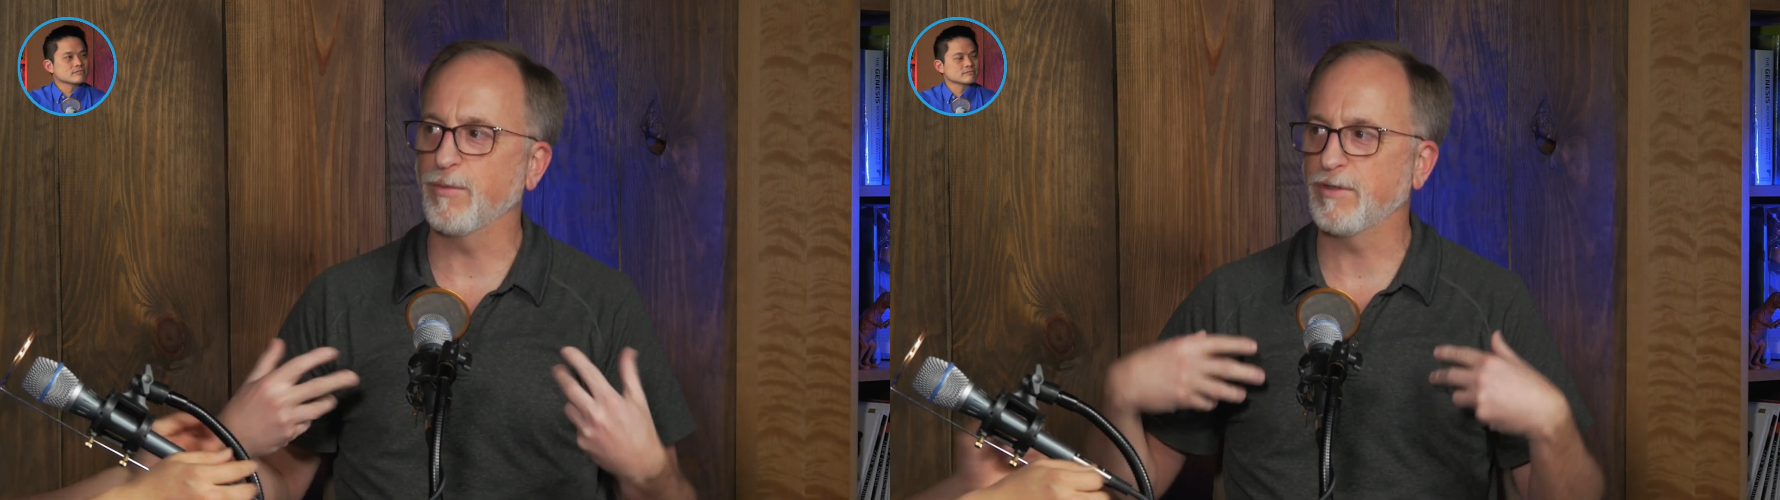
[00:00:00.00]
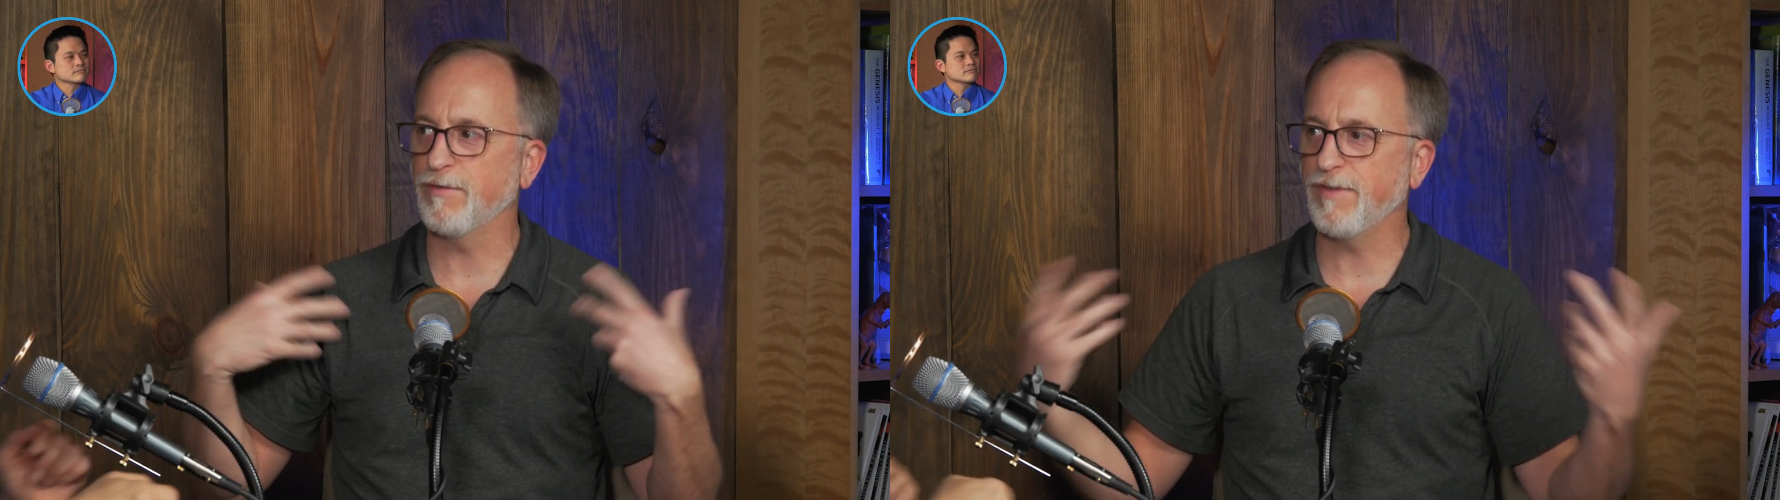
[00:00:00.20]

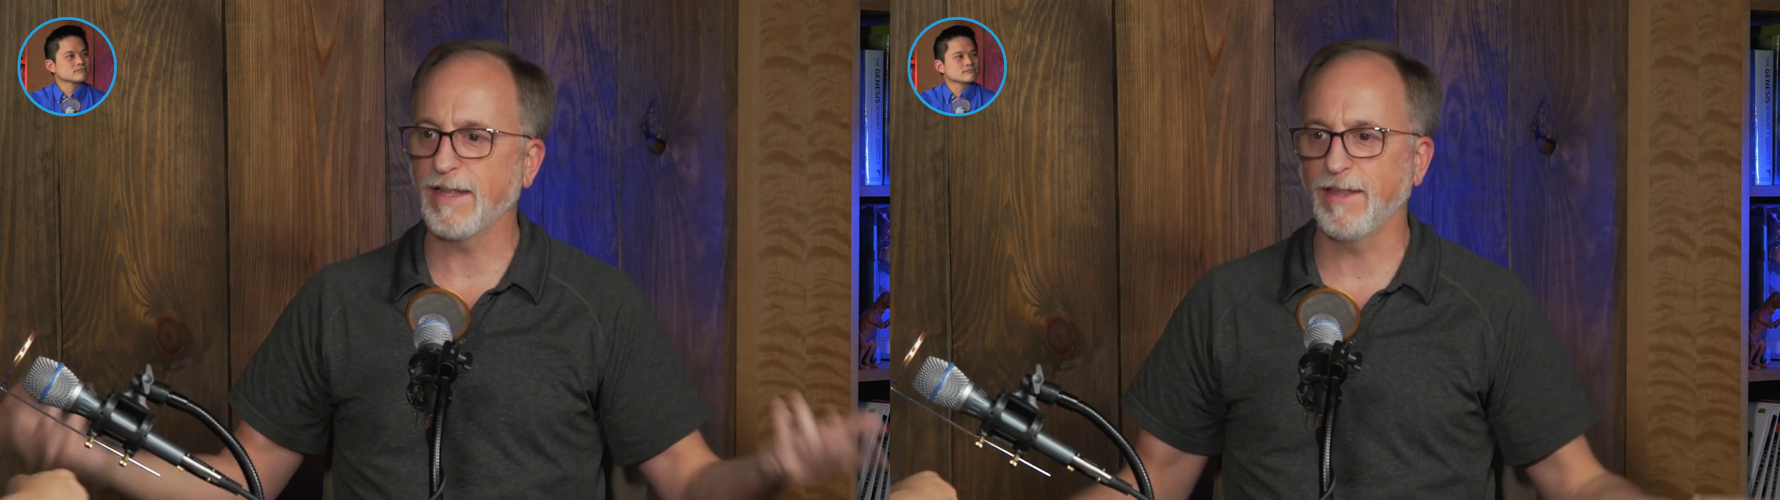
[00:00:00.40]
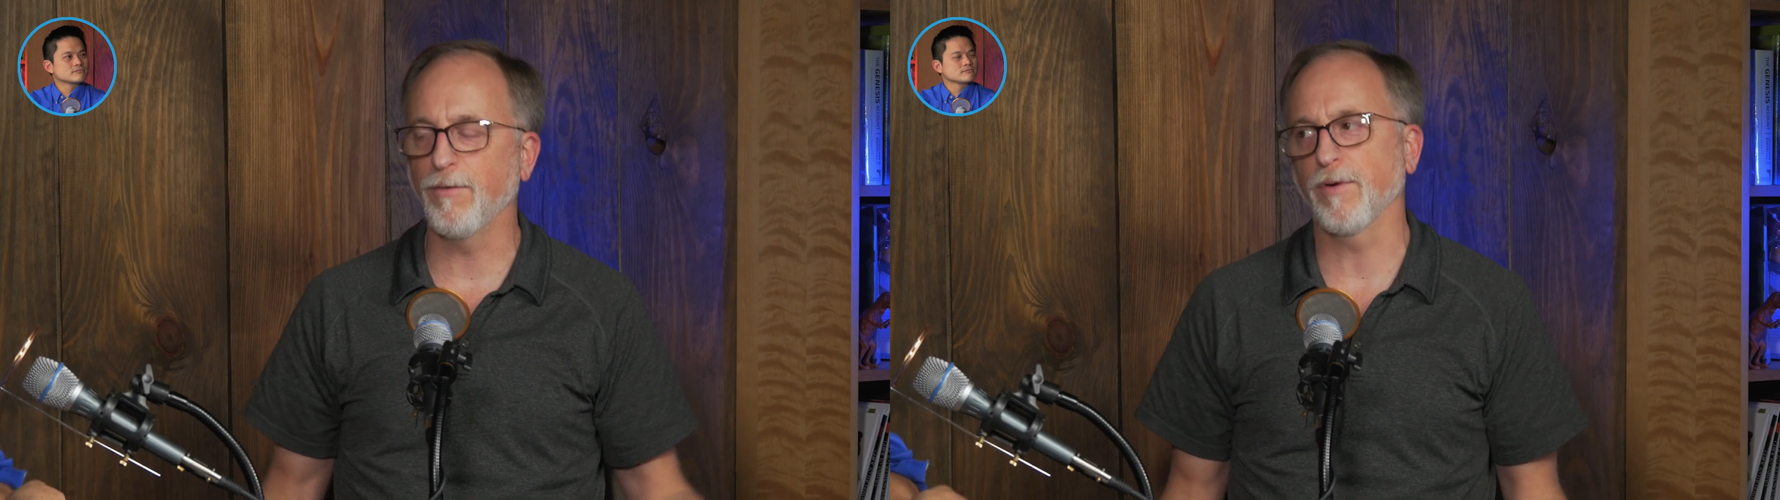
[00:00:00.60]
which
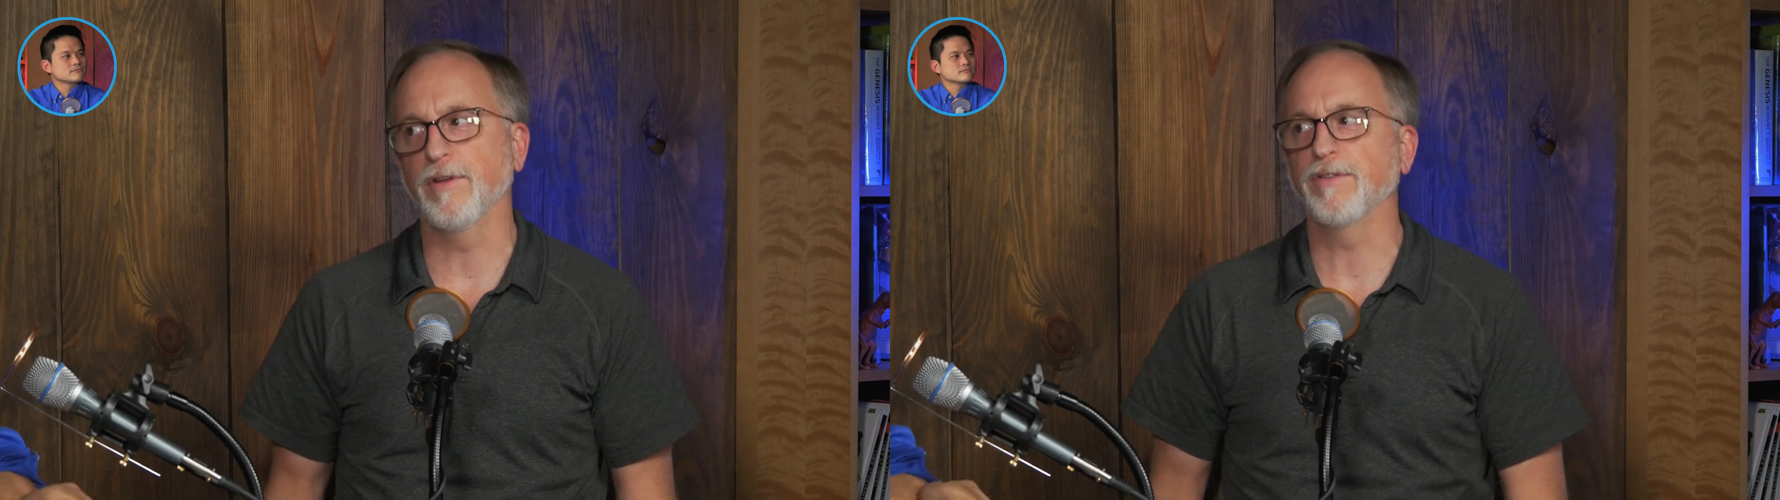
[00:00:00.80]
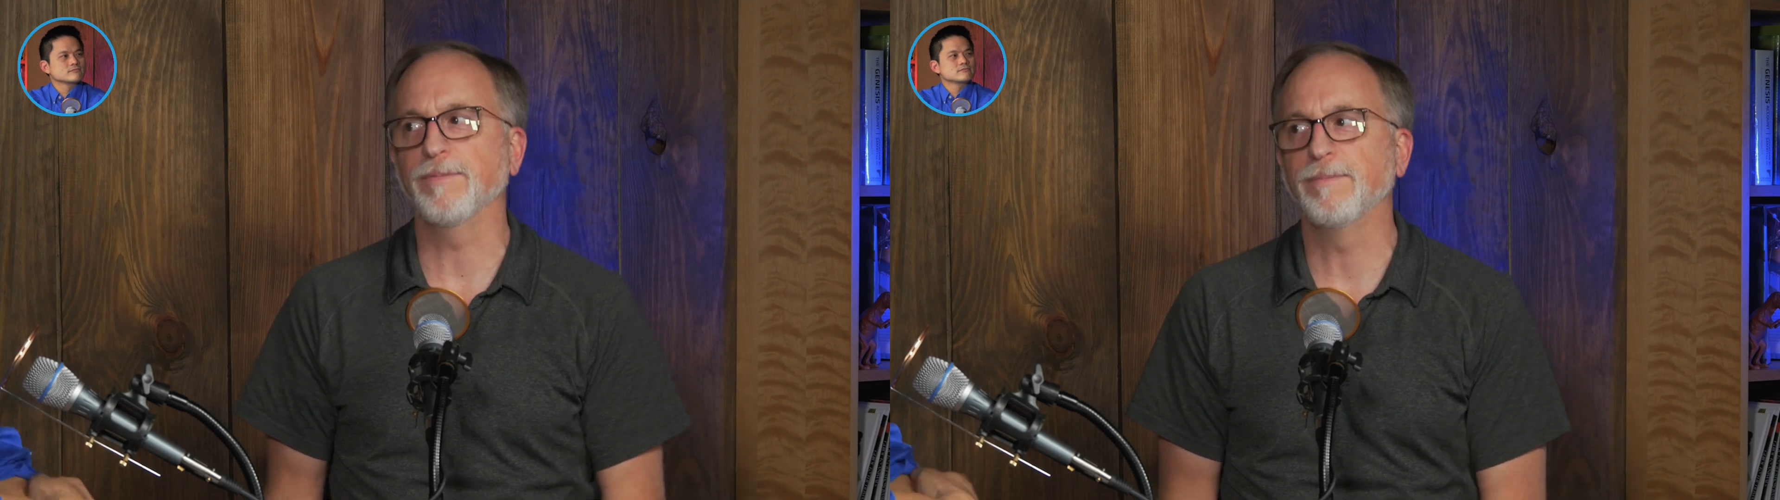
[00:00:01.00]
affect the
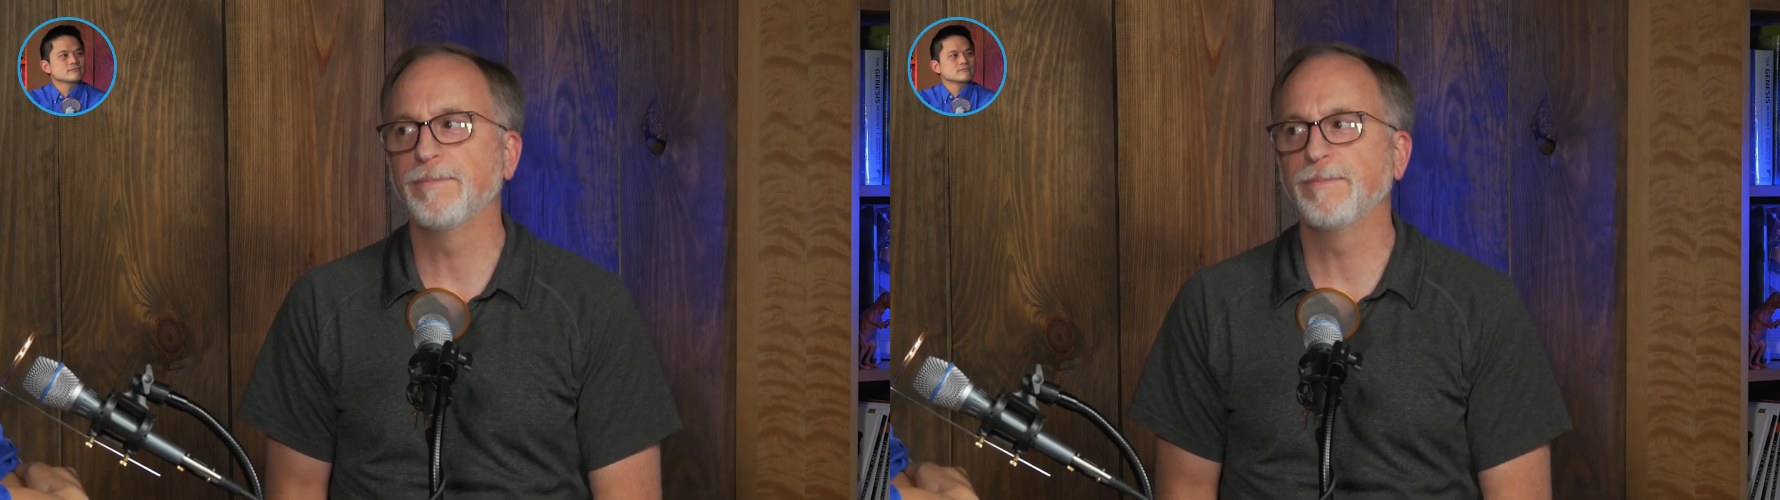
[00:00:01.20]
organism.